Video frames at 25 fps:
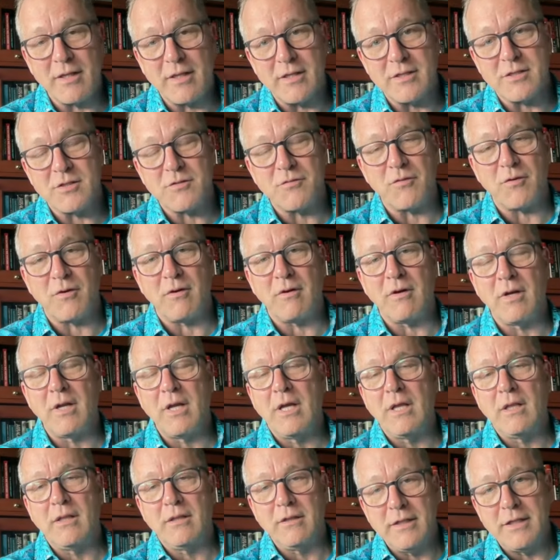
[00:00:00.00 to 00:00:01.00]
this for
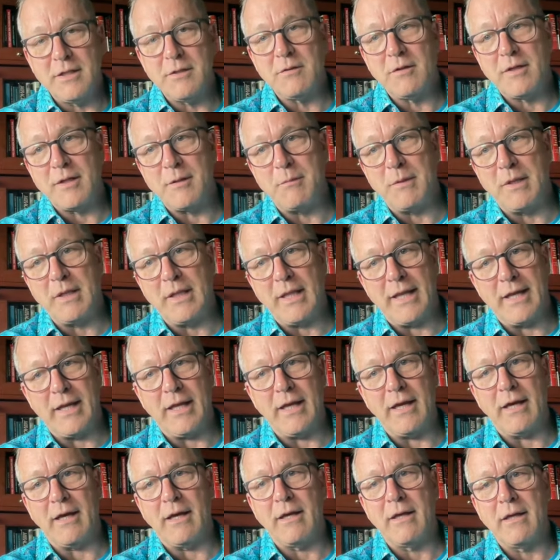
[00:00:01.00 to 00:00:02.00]
literally
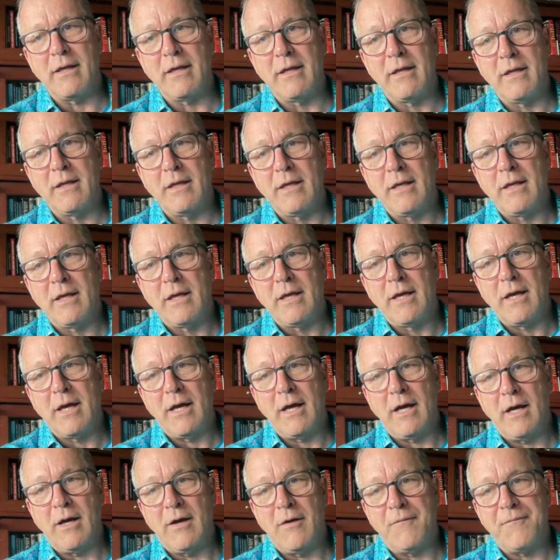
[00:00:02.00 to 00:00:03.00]
millennia.
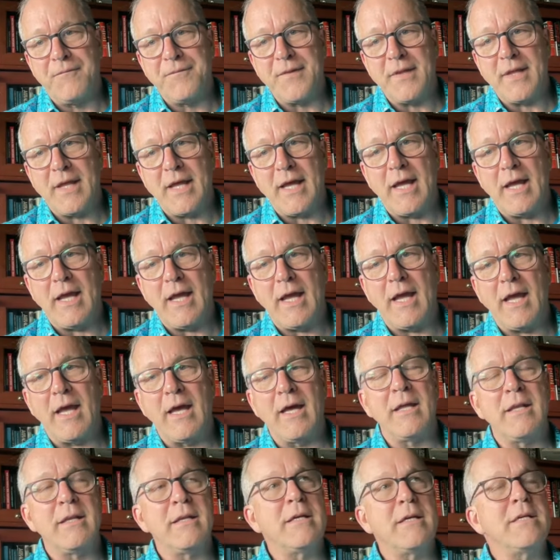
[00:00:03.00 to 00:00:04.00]
And,
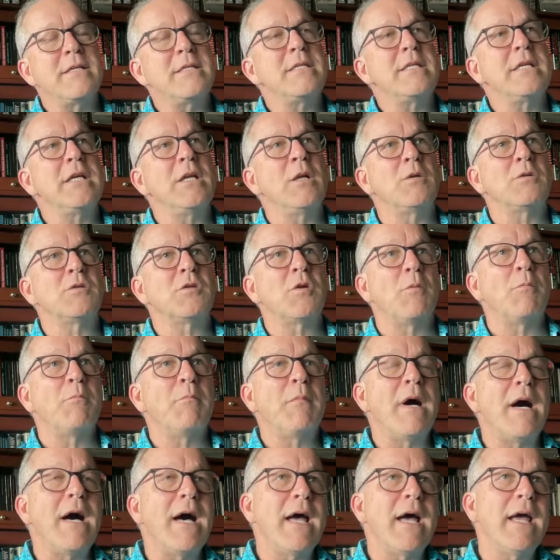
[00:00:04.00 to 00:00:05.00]
you know, so
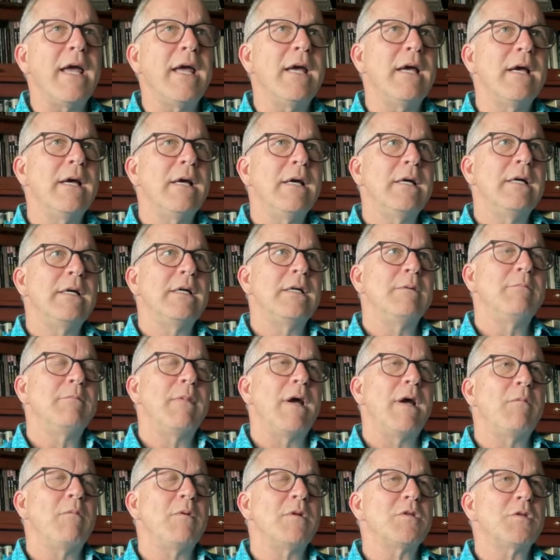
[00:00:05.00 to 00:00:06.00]
my
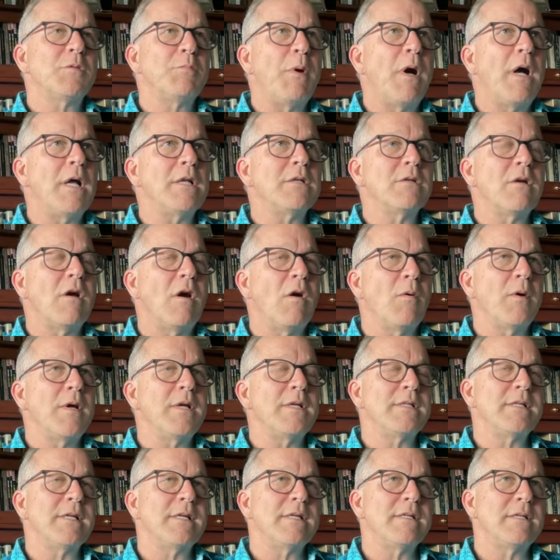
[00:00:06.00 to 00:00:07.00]
response
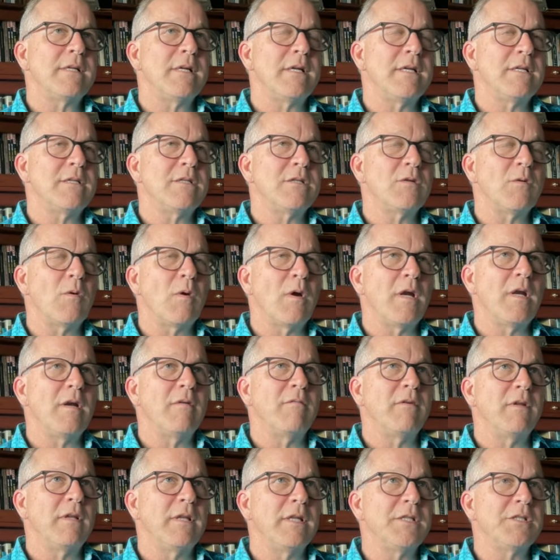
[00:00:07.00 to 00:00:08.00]
always as a historian
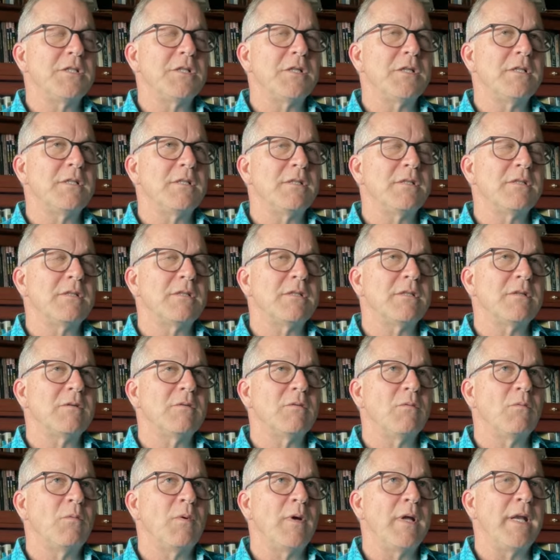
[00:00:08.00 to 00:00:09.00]
of religions,
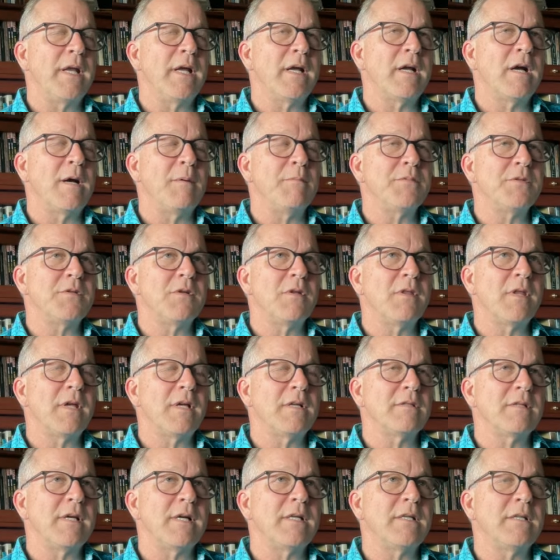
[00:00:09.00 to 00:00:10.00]
when it comes to
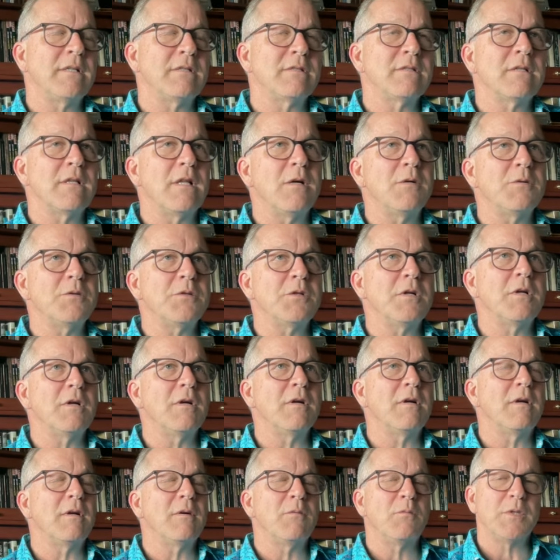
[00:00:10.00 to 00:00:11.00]
things like
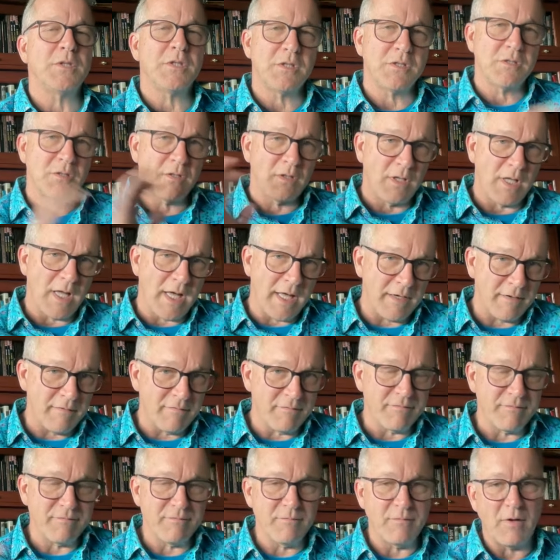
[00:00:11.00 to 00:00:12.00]
disclosure, which is a lot
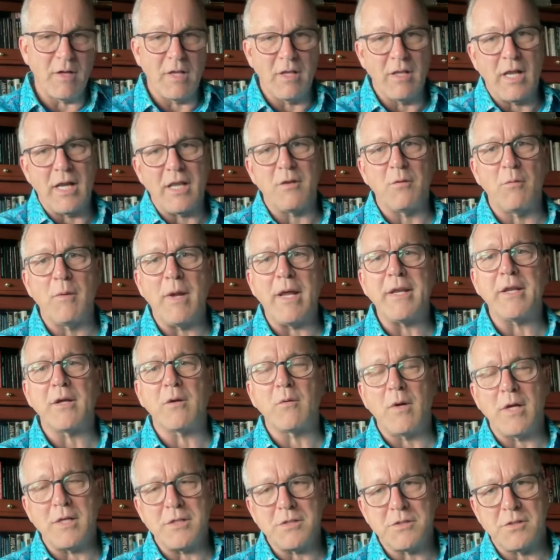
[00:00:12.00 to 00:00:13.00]
of the Reddit
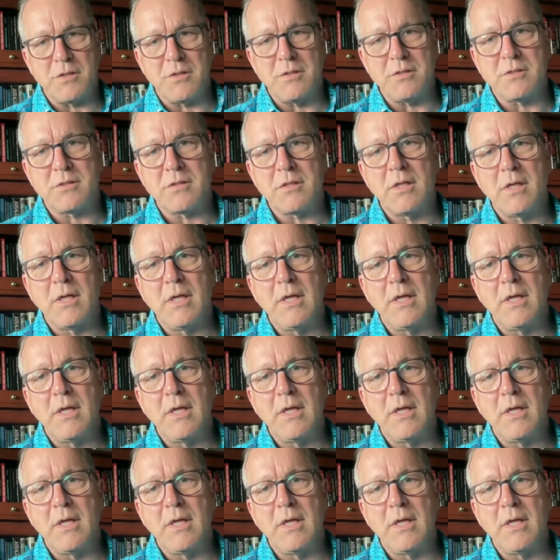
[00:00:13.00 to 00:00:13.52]
questions,